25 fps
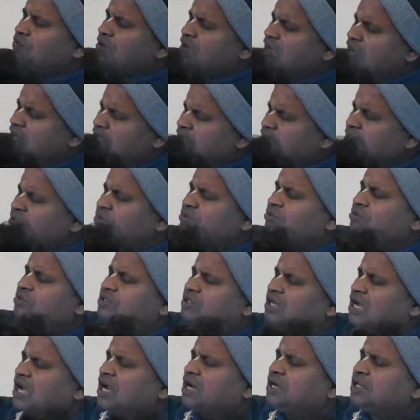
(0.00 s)
when you
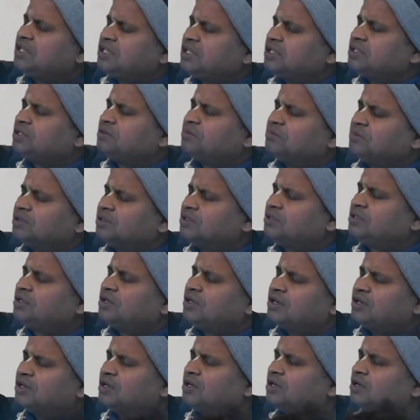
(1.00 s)
chant this
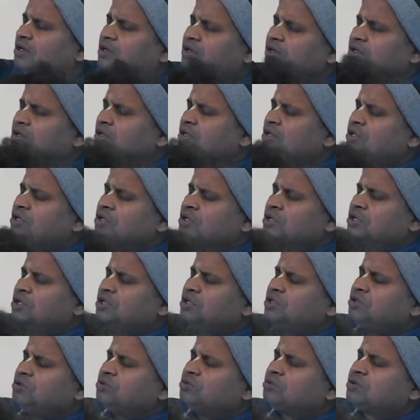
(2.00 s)
mantra,
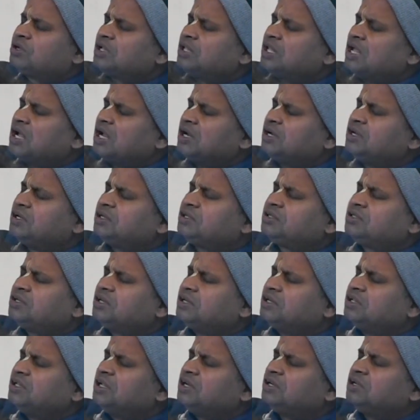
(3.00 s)
you can
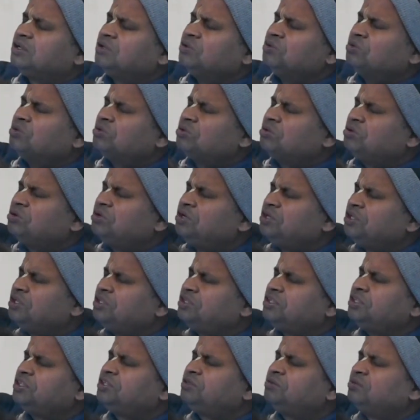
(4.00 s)
understand that no
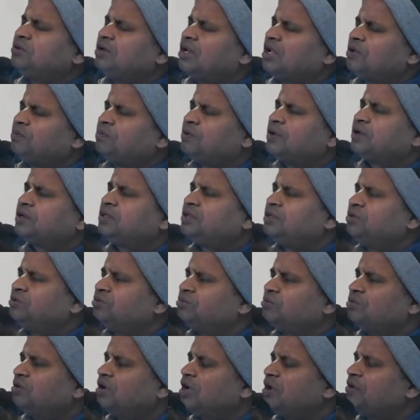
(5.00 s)
disease will affect
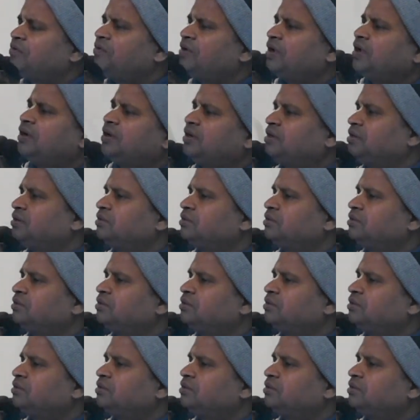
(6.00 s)
you ever.